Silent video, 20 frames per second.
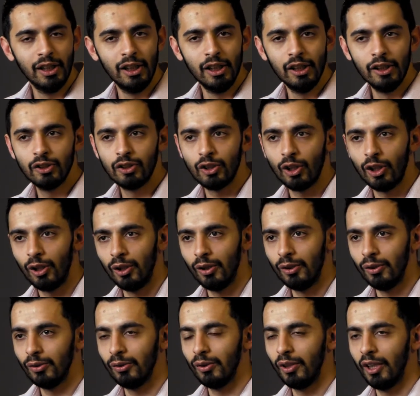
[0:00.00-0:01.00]

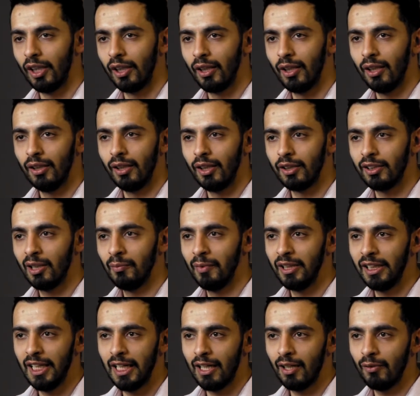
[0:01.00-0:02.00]
So I told my
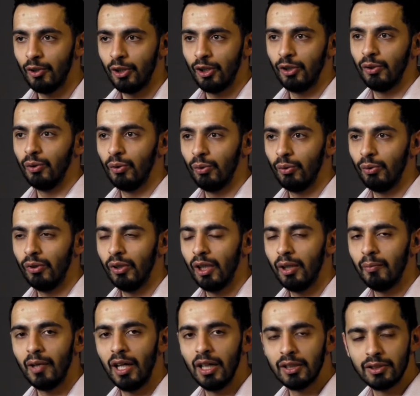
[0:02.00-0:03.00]
dad I want to do a
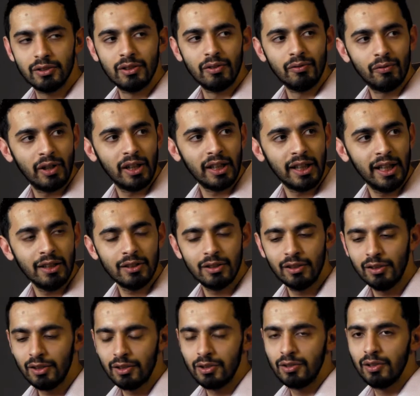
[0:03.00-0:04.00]
master's in finance,
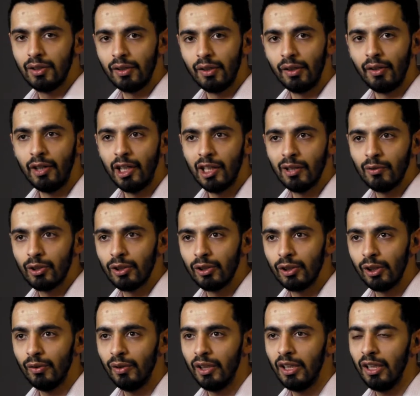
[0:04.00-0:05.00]
and this is the degree I want to
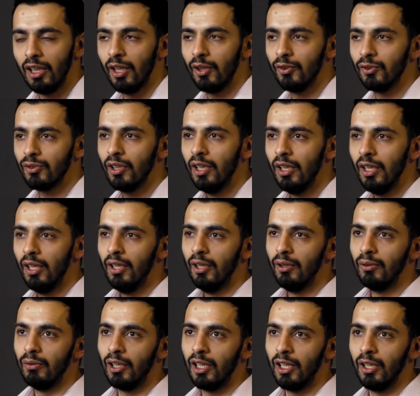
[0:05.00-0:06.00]
do. And he goes,
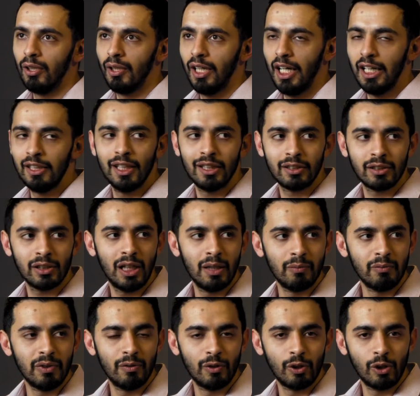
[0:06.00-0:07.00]
well, at that time
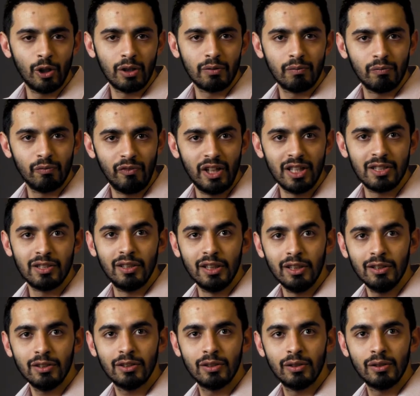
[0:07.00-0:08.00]
we were not
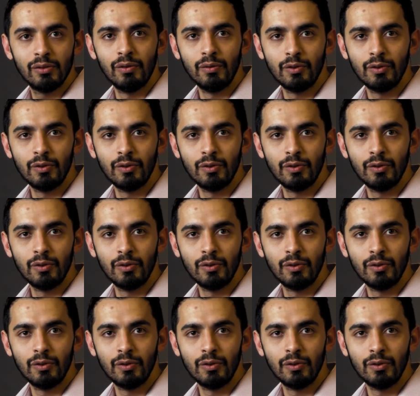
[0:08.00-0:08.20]
residents, we were